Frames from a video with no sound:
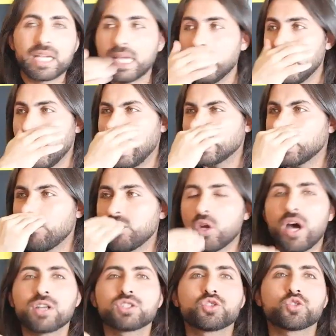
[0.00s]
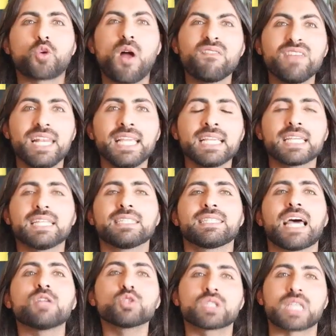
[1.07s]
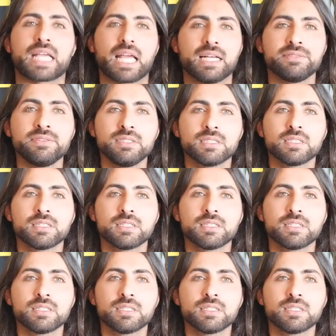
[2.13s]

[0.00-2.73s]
Okay. As if you are traveling in nanosecond.